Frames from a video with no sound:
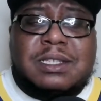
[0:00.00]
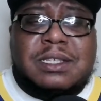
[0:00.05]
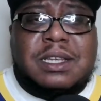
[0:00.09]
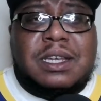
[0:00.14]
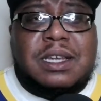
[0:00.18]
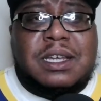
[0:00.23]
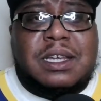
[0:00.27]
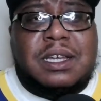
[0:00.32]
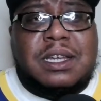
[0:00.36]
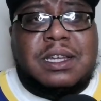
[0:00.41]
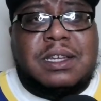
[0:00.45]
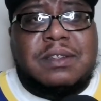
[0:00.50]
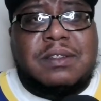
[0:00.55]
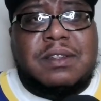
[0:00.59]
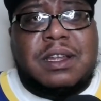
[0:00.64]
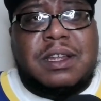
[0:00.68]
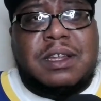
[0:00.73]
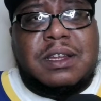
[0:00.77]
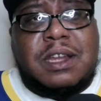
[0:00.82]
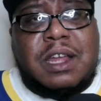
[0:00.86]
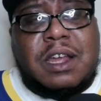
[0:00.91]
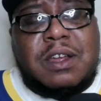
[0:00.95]

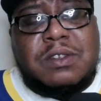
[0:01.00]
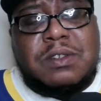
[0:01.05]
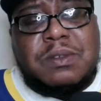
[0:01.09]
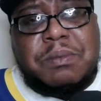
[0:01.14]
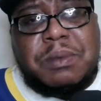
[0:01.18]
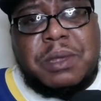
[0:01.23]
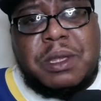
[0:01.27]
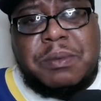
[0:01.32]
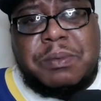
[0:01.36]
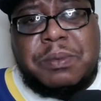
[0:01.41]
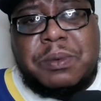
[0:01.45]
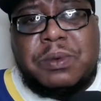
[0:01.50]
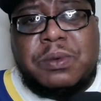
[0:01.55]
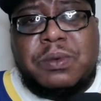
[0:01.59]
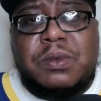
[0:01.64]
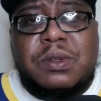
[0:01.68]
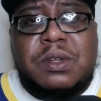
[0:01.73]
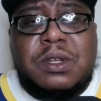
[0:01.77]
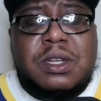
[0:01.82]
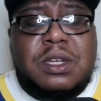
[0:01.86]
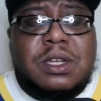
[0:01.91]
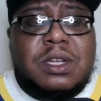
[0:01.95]
lost some people.